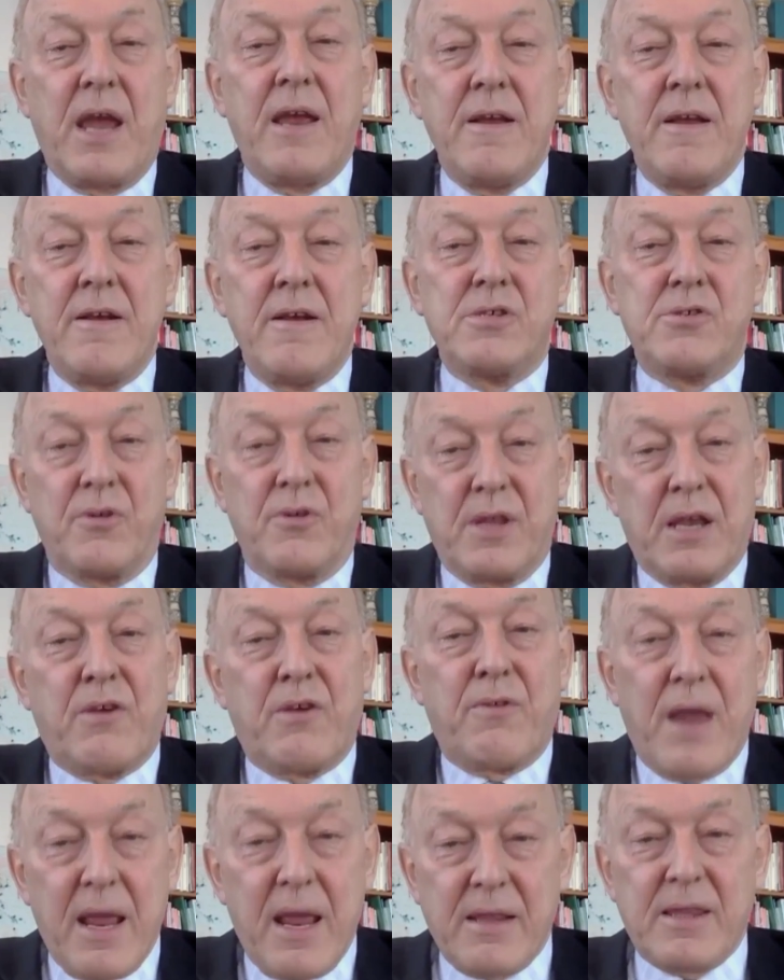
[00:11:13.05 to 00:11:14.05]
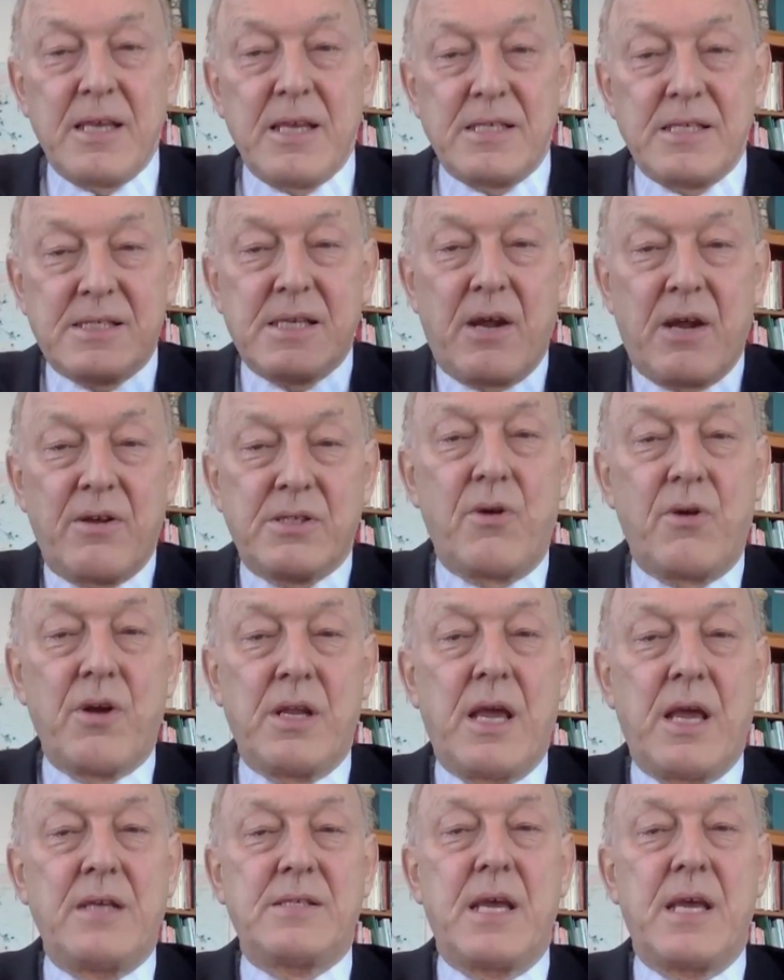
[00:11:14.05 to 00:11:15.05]
Okay, so they create these terrorist
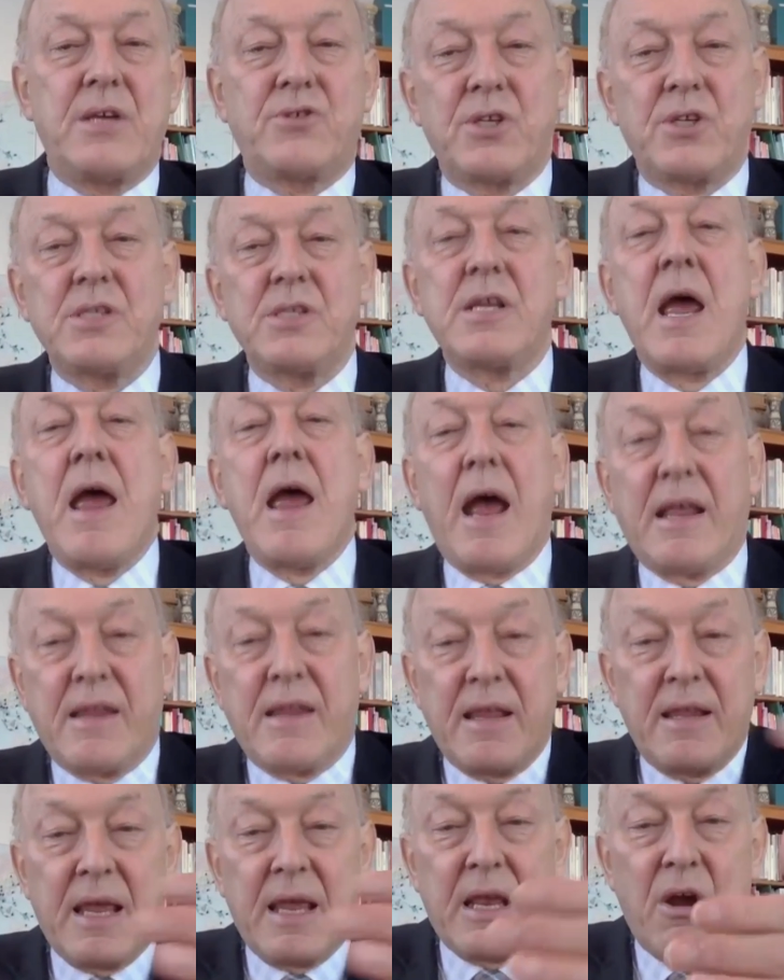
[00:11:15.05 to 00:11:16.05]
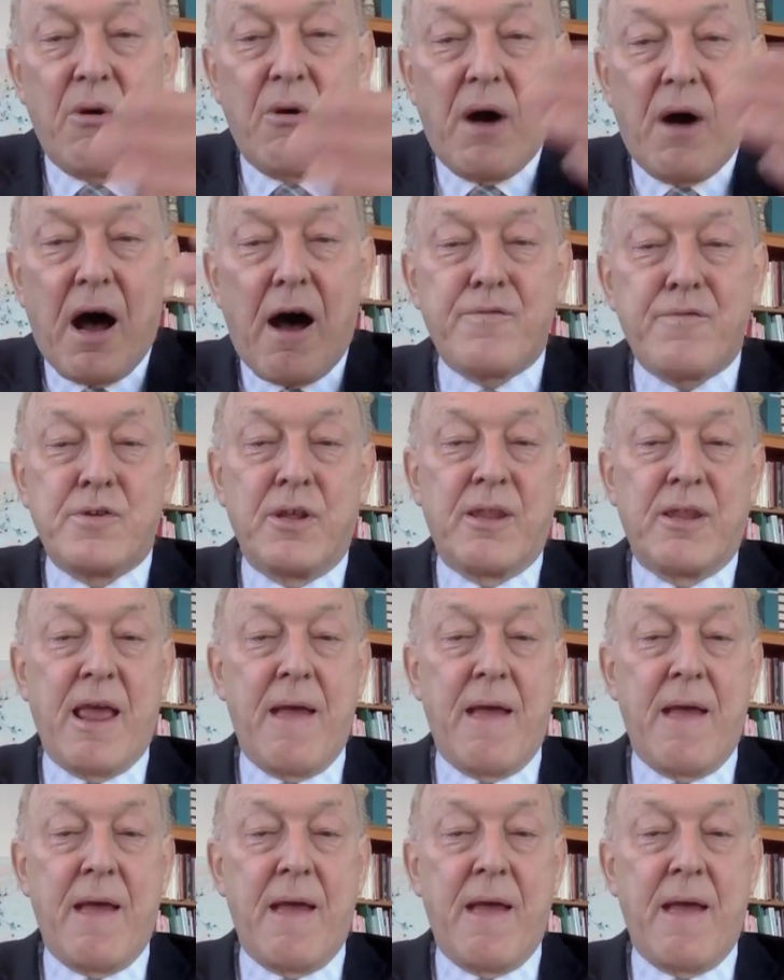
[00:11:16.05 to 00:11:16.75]
organizations and then they go after